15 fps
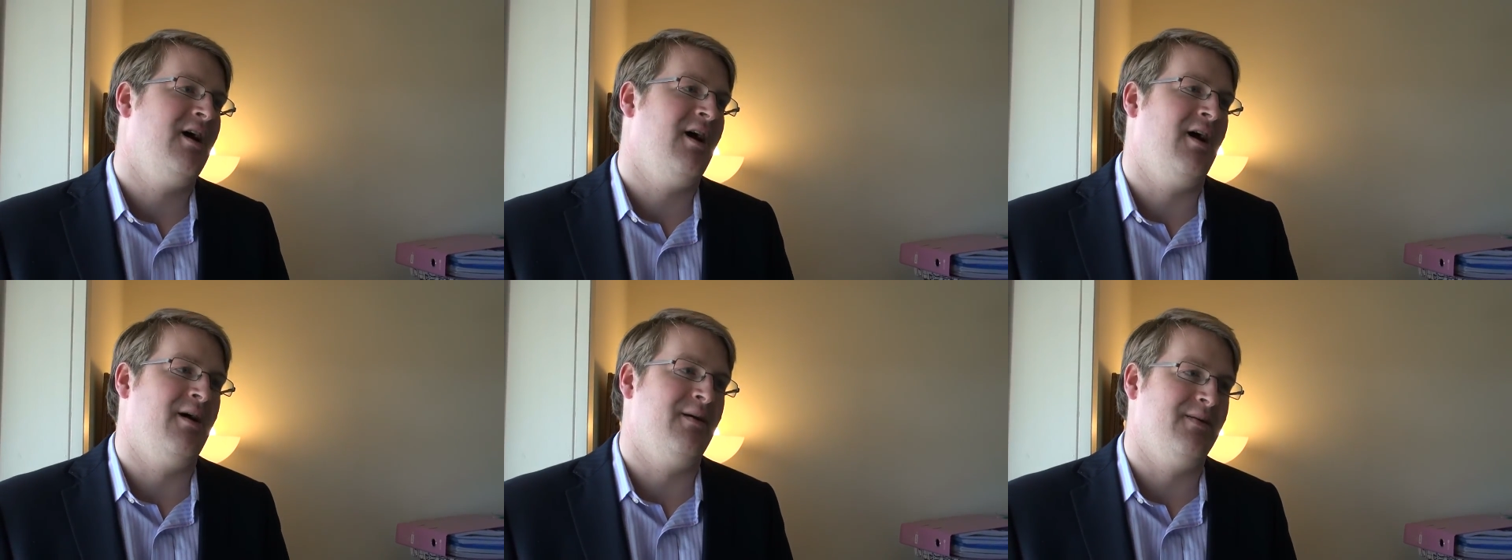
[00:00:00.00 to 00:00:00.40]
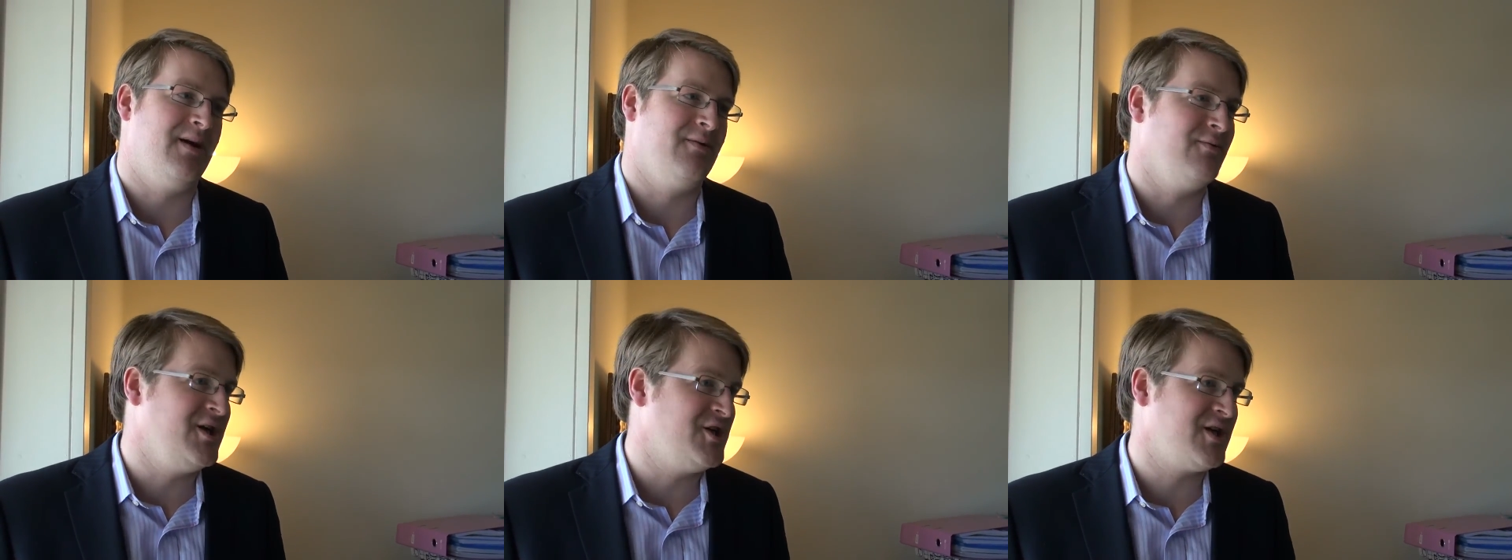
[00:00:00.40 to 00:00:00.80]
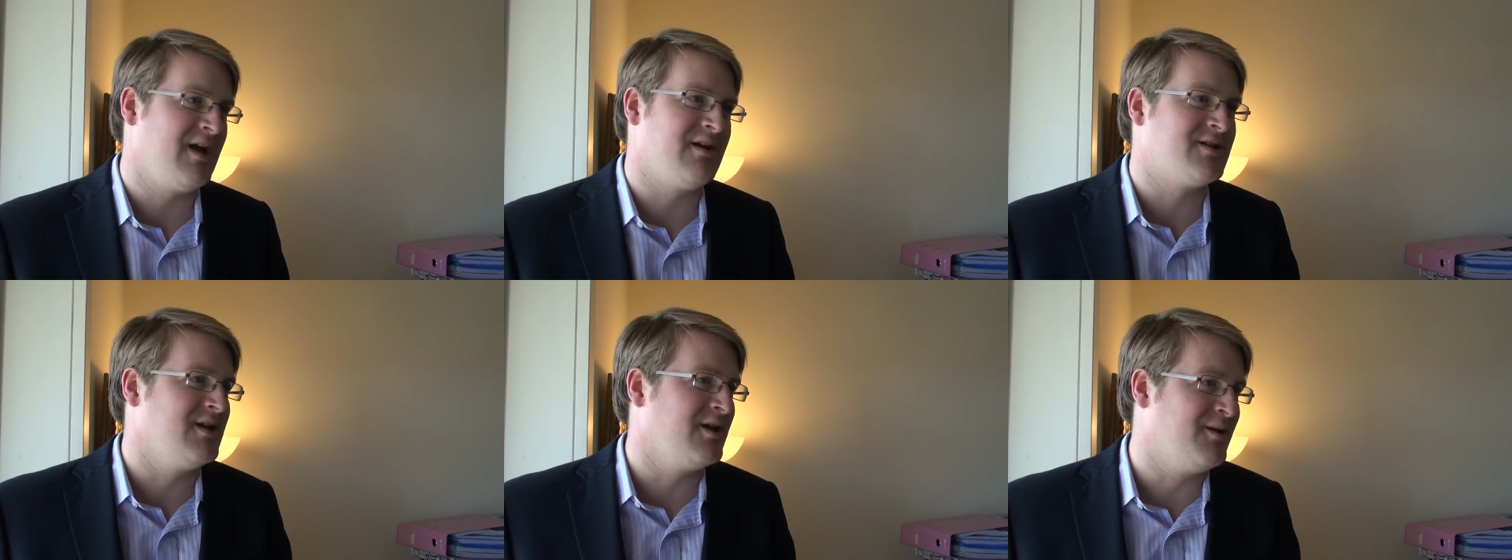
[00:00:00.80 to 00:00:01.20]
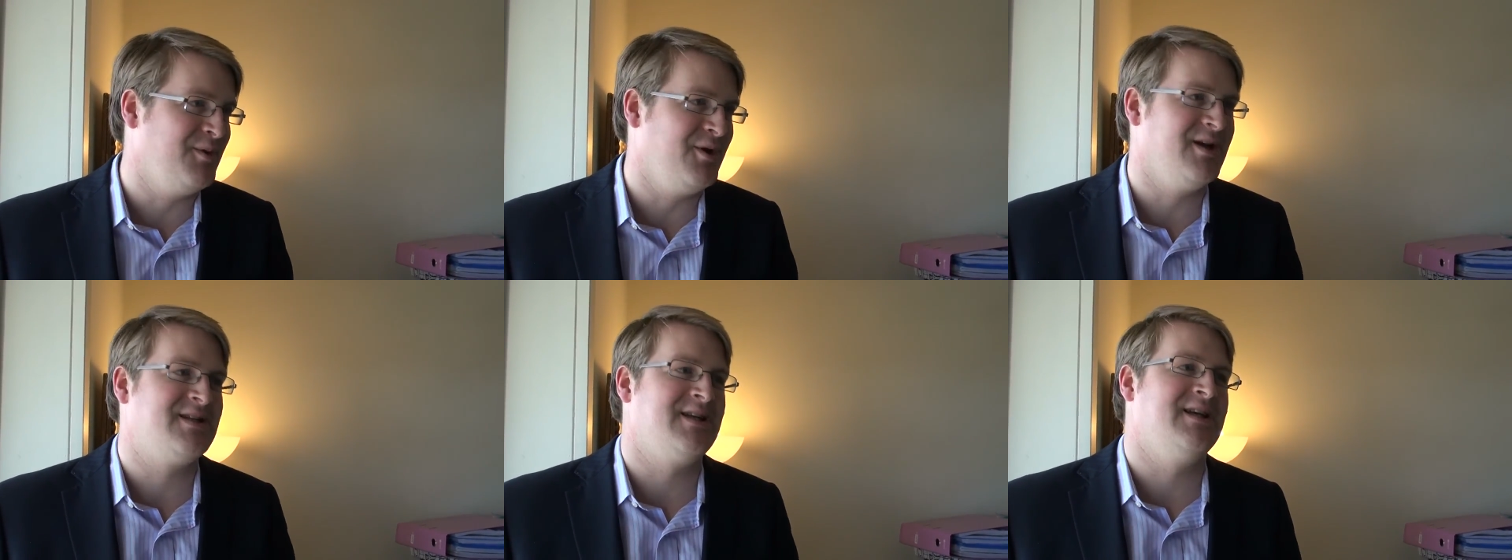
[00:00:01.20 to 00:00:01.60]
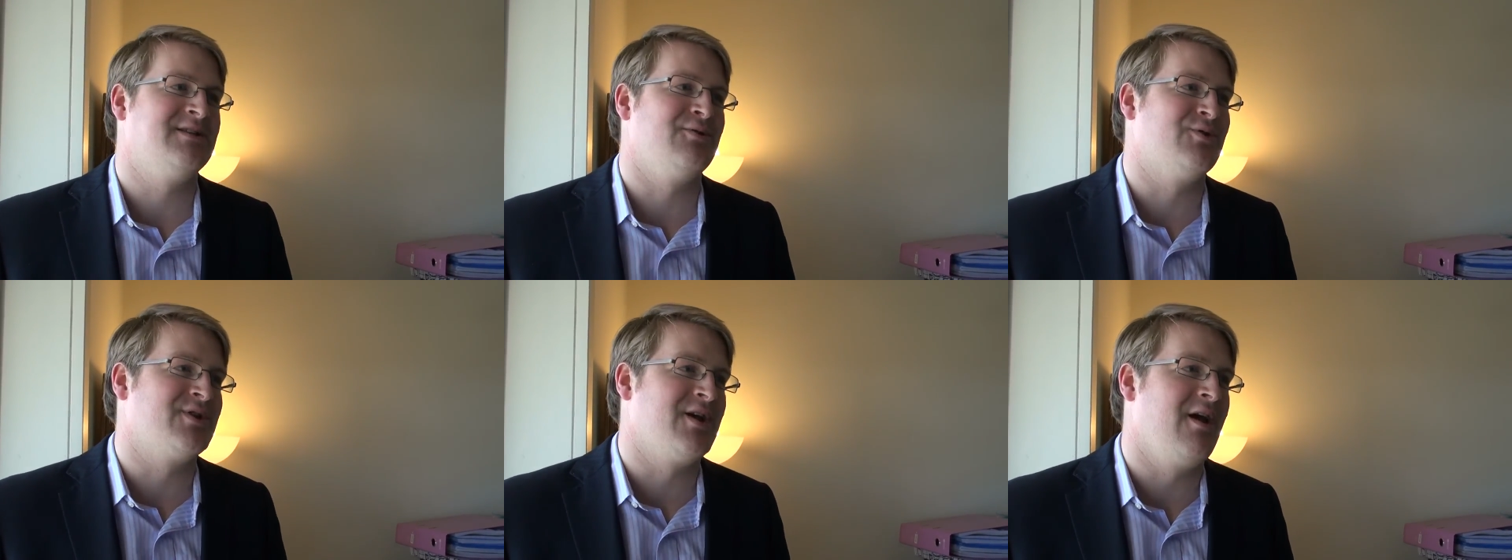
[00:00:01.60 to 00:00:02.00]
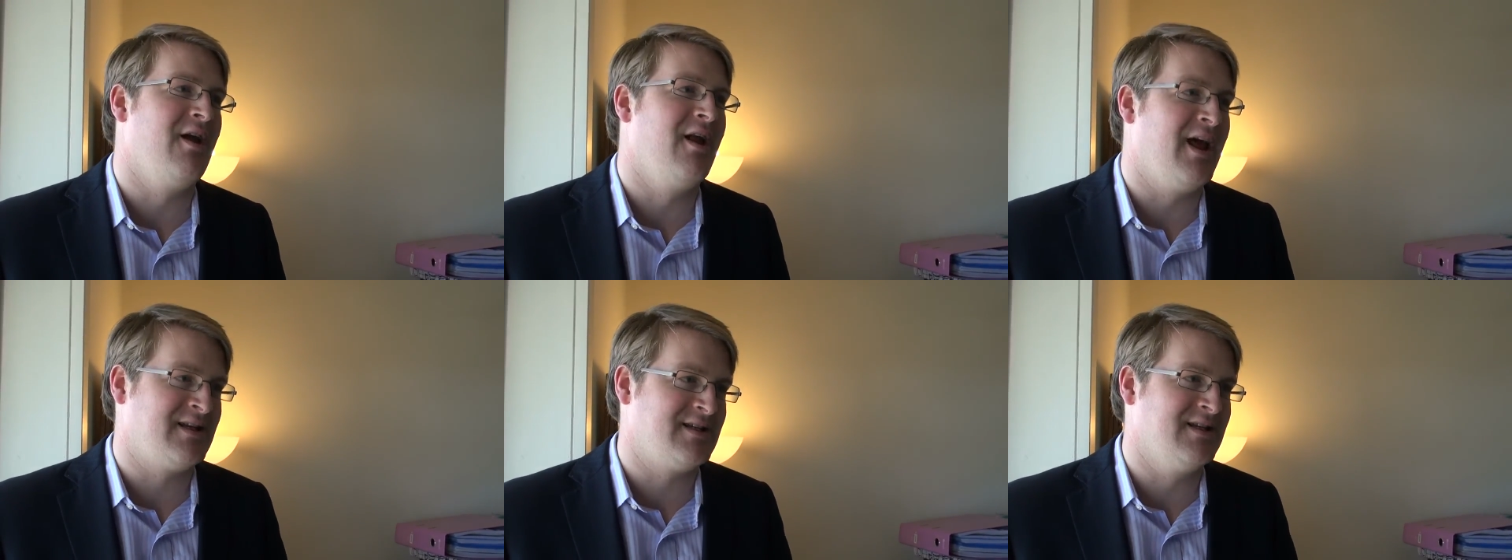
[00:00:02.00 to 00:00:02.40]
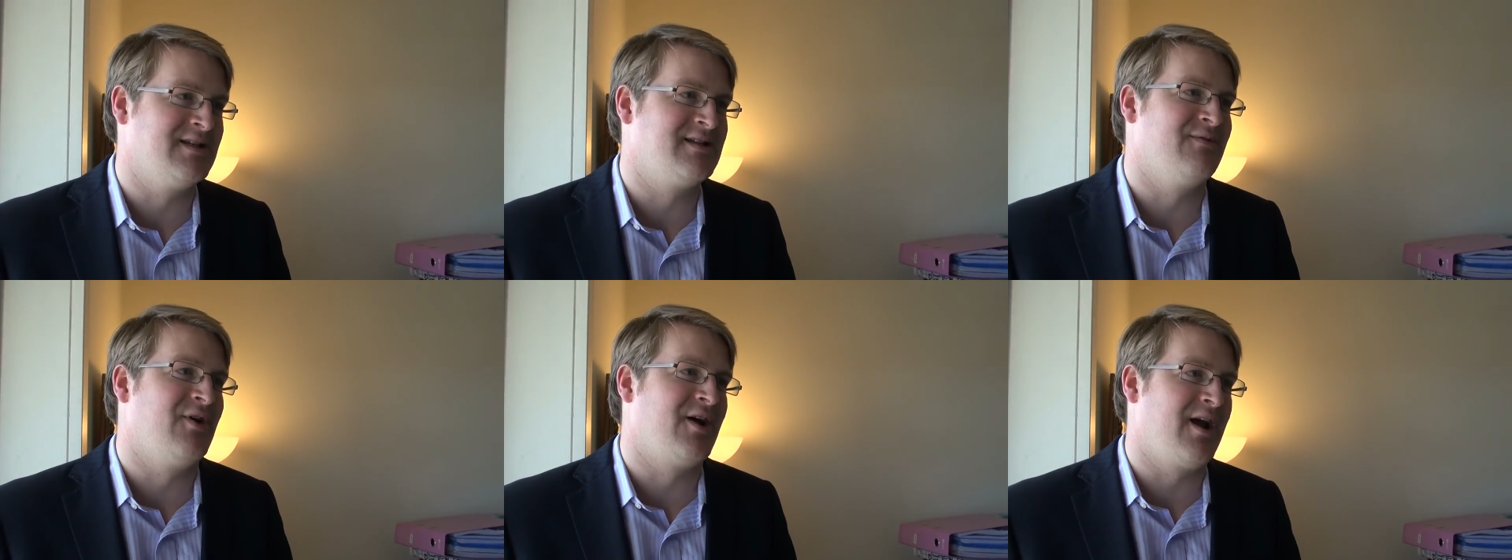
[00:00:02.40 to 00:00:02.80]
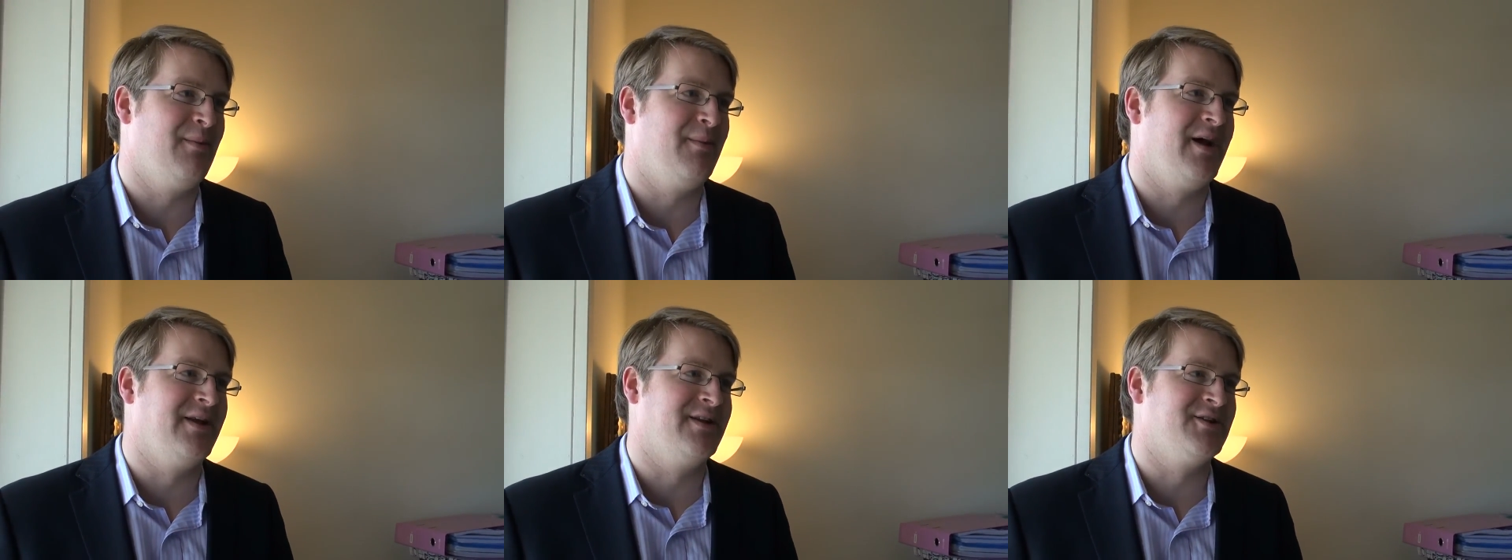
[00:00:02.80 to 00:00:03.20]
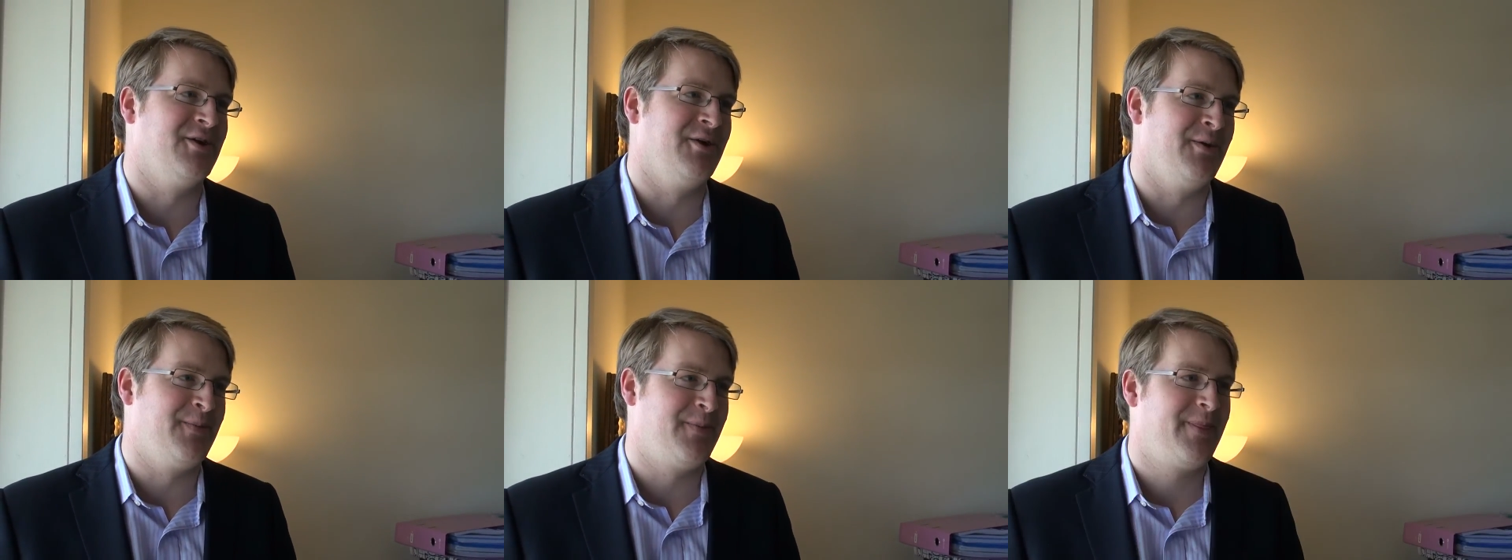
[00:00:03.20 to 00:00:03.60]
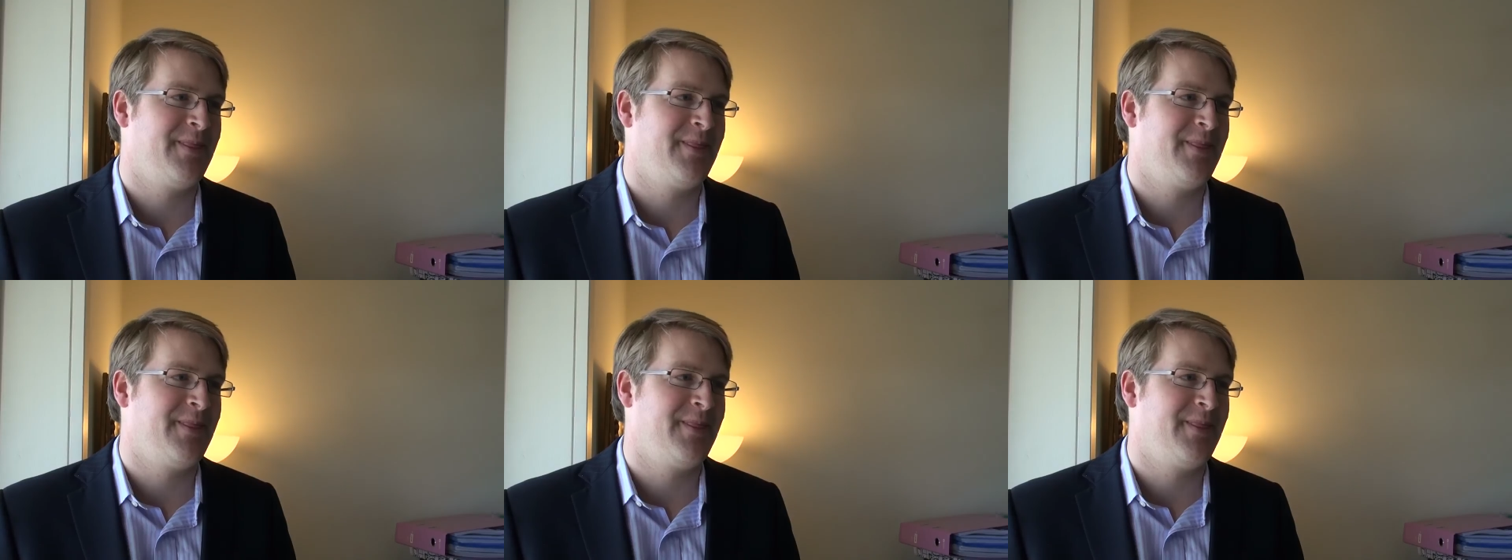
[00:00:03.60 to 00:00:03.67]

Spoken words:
and reaching out to the community is also an essence of our campaign too.